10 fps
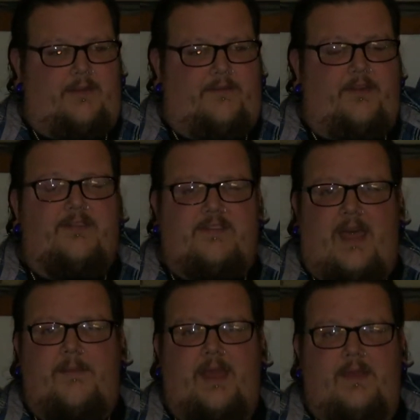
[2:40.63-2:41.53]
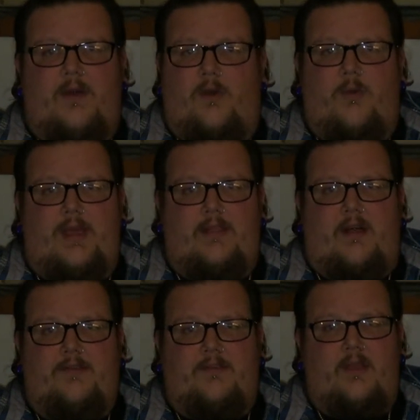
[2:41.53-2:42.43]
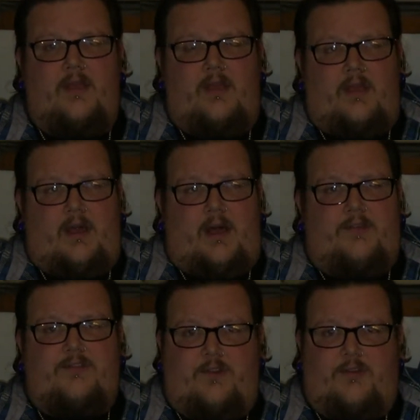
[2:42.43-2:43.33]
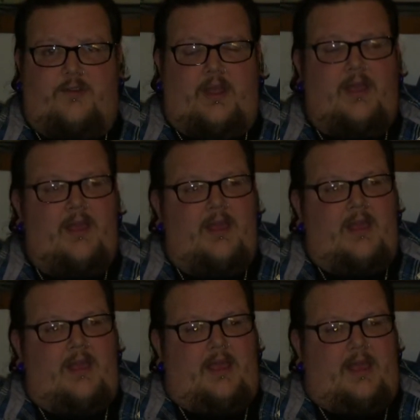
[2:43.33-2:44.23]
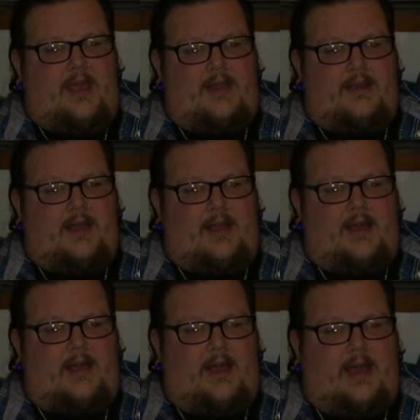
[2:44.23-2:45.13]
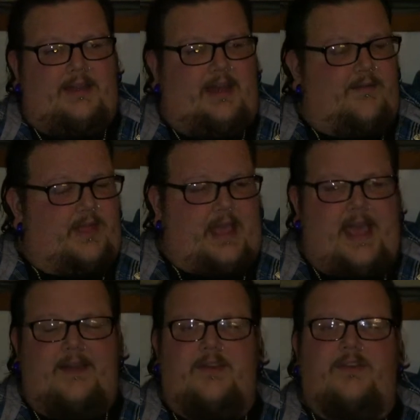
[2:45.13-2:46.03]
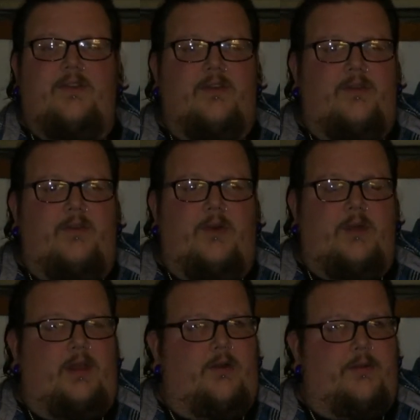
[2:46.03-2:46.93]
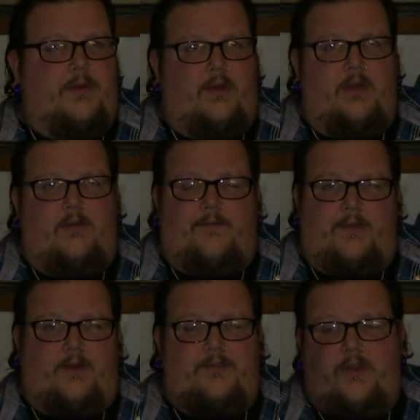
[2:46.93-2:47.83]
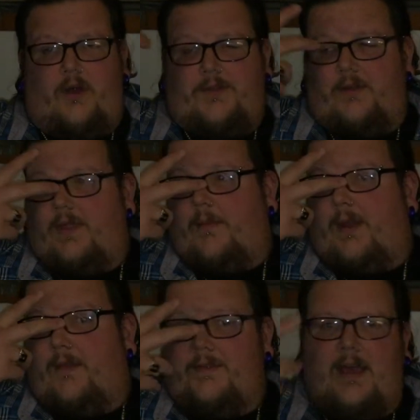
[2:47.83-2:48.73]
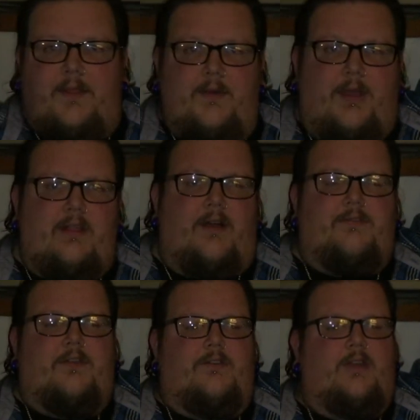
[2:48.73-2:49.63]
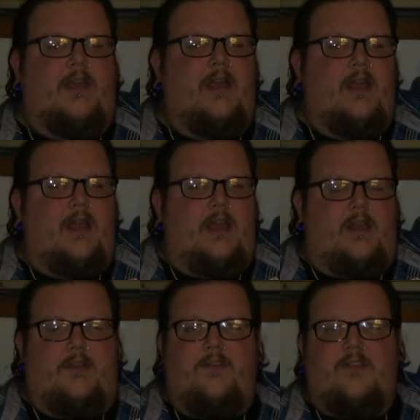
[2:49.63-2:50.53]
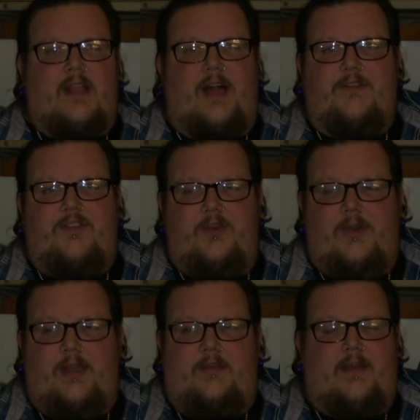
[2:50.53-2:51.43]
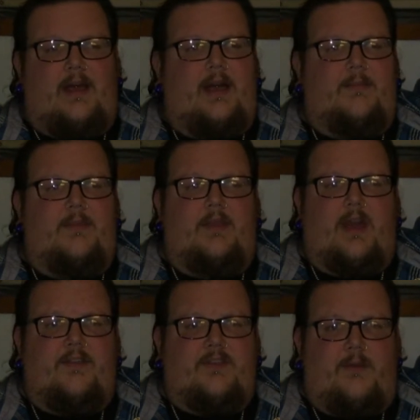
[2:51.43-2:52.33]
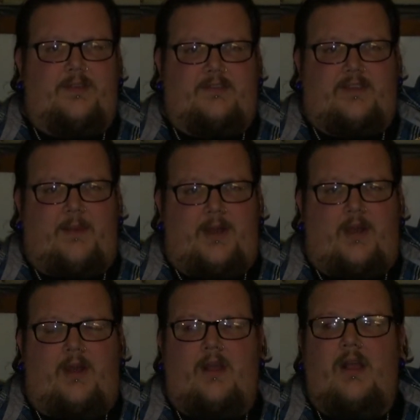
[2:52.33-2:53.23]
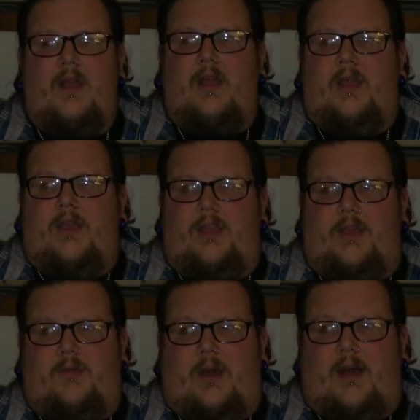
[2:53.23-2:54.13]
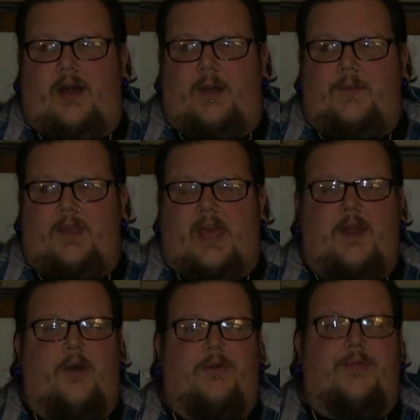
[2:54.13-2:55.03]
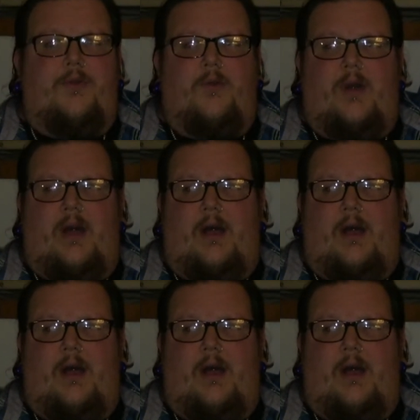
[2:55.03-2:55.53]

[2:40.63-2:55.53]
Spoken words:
first step in the whole weight loss surgery. And I did everything I had to do. You know, for those of you out there that might have done the weight loss surgery, you know, there's a lot to it. You got to start with a seminar. You got to go through